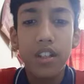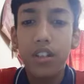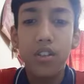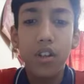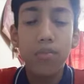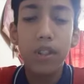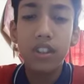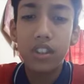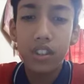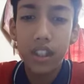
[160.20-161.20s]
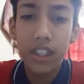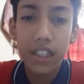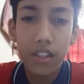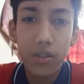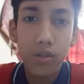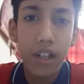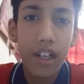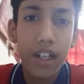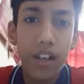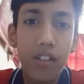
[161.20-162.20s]
not much, 8 to
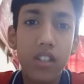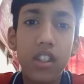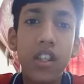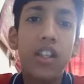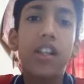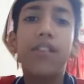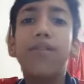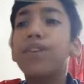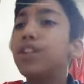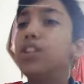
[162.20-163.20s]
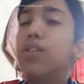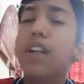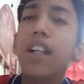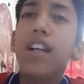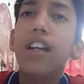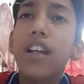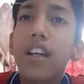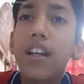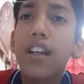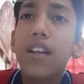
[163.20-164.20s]
9 hours. If you will
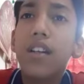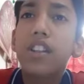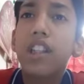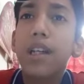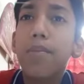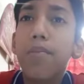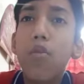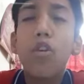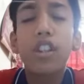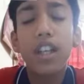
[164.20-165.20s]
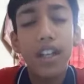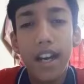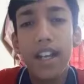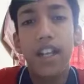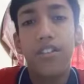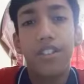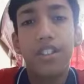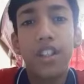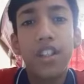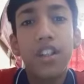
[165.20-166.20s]
sleep more than 9
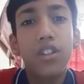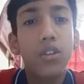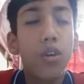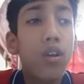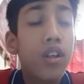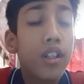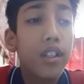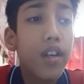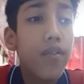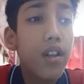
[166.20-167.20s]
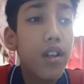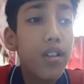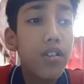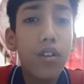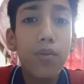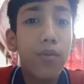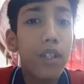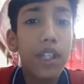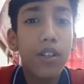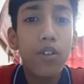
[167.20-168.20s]
hours, so that will not
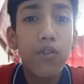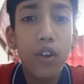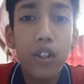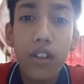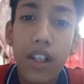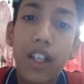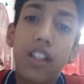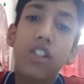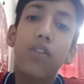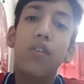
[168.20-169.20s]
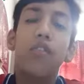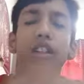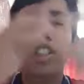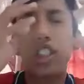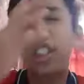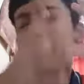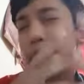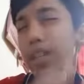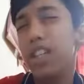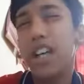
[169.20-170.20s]
be good for your health. You will feel
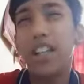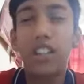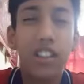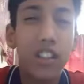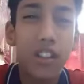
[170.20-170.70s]
sleepy and